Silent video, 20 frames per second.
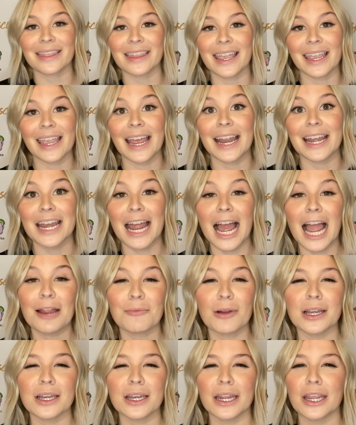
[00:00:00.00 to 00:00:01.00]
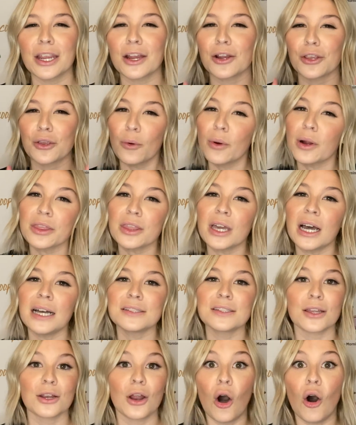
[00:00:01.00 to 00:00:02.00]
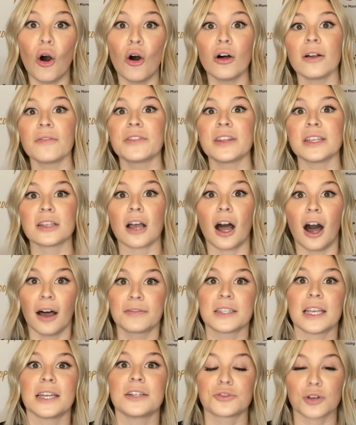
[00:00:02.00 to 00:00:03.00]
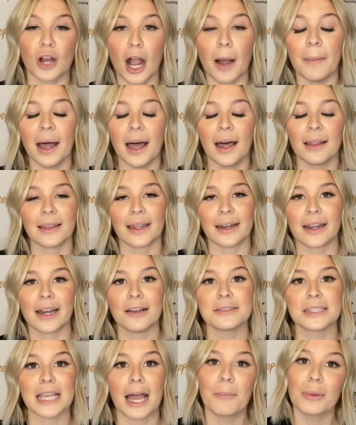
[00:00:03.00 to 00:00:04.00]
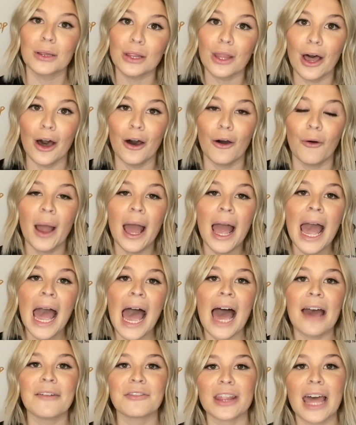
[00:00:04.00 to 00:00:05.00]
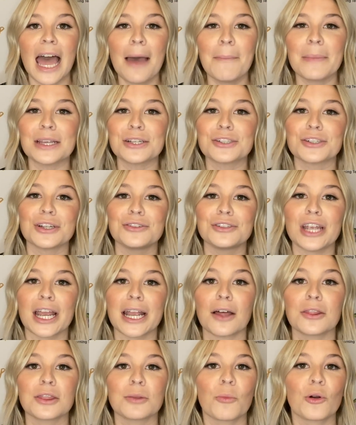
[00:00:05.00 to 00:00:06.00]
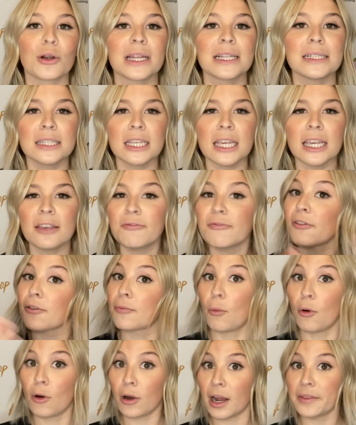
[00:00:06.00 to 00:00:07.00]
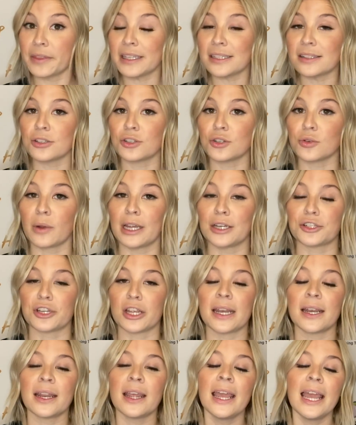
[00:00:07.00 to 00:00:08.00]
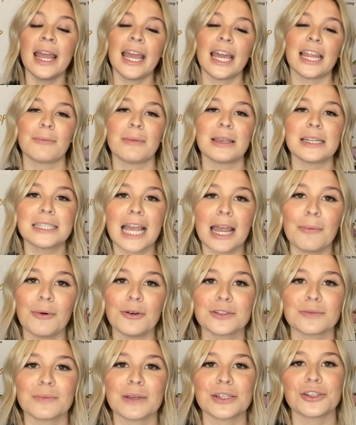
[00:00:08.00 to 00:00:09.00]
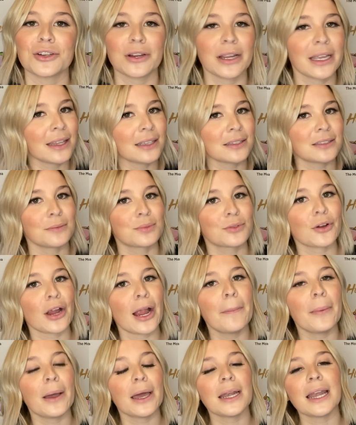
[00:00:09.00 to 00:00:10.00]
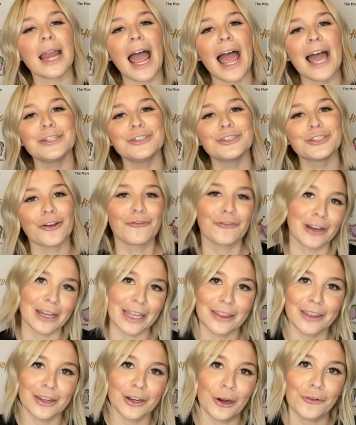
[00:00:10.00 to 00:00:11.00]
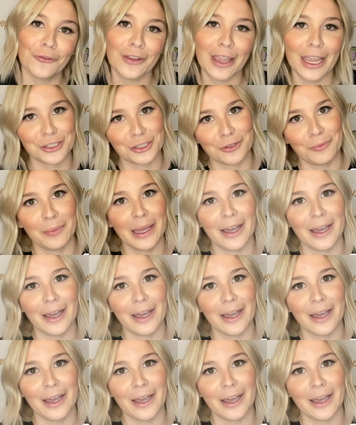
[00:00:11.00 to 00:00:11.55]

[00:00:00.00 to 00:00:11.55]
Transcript: think, and now I'm ready to hear your thoughts on all of this offset drama. Let it out down below. After that, make sure you check out The Morning Tea for more on this situation. In the meantime, also make sure you hit that subscribe button and don't forget the notification